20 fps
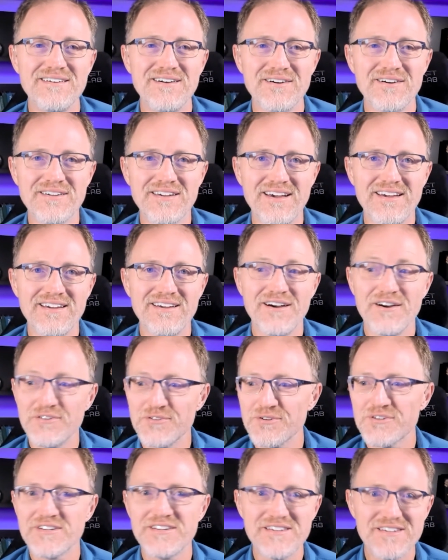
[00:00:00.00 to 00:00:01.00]
okay,
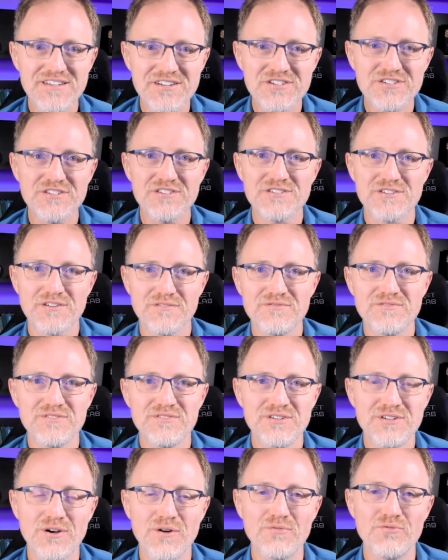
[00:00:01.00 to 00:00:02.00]
under conditions of,
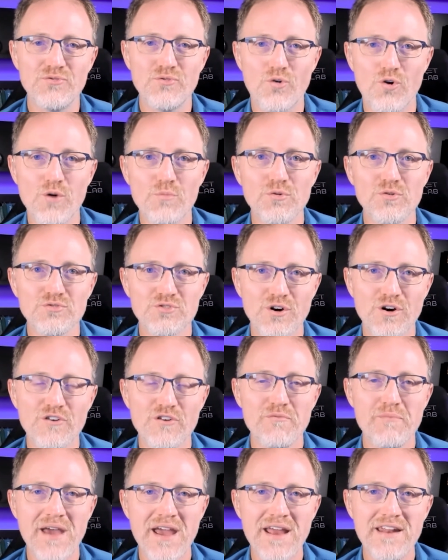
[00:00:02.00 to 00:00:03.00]
you know, normal
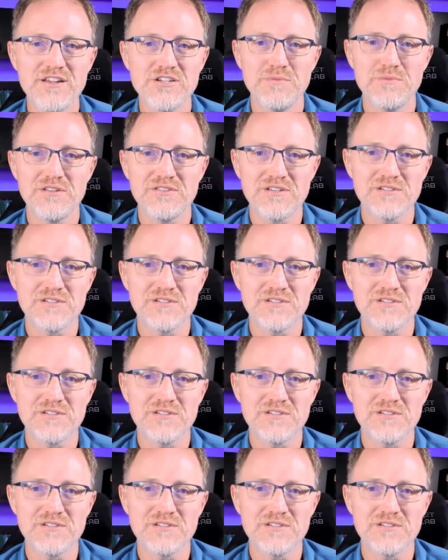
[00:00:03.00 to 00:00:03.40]
turf management.